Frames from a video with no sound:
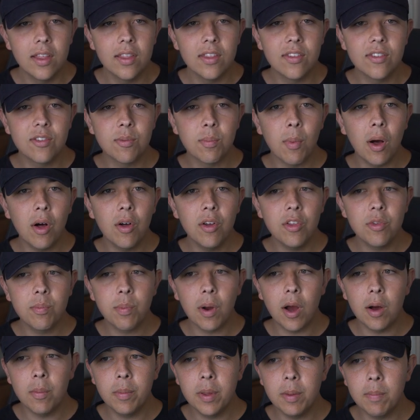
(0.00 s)
Small is
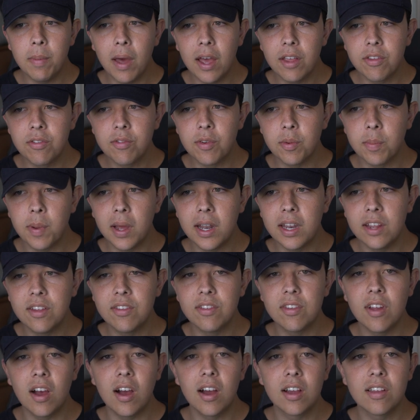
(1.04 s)
probably best for penny
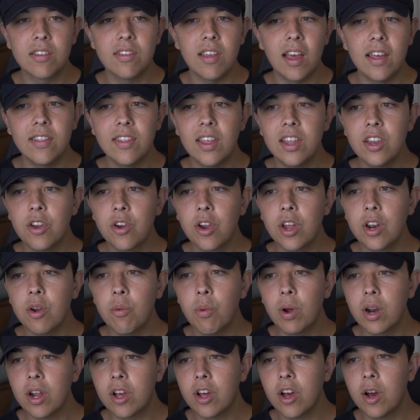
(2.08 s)
stocks, and then you're going to
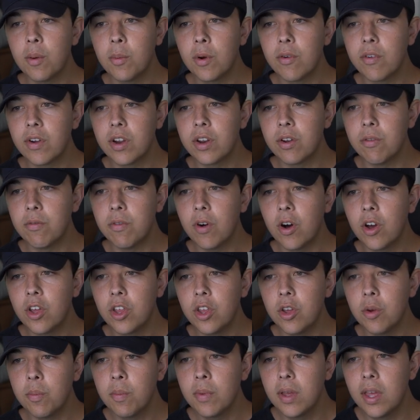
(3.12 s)
want to come over here to
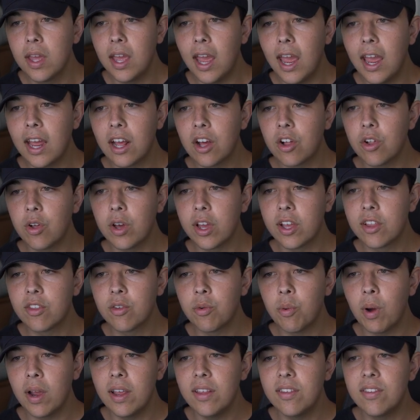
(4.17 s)
volume and click
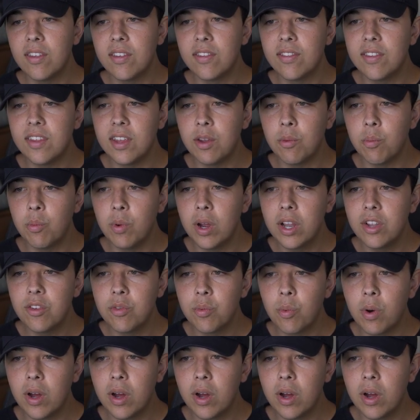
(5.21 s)
twice to see which